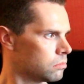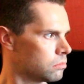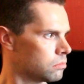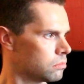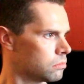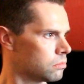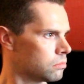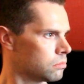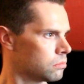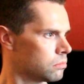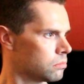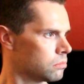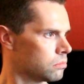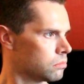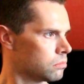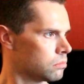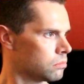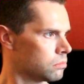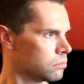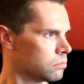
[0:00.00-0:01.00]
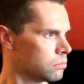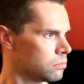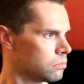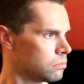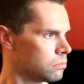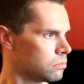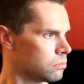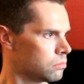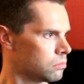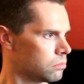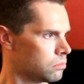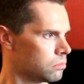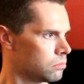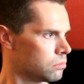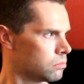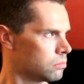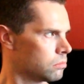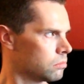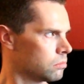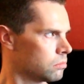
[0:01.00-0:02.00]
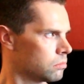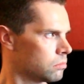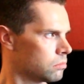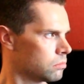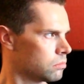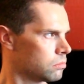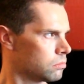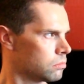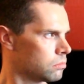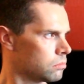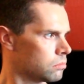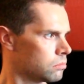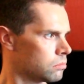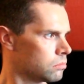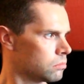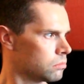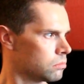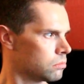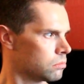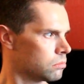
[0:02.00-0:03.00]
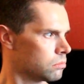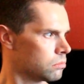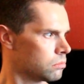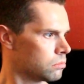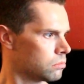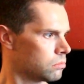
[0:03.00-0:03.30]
The person shown says nothing.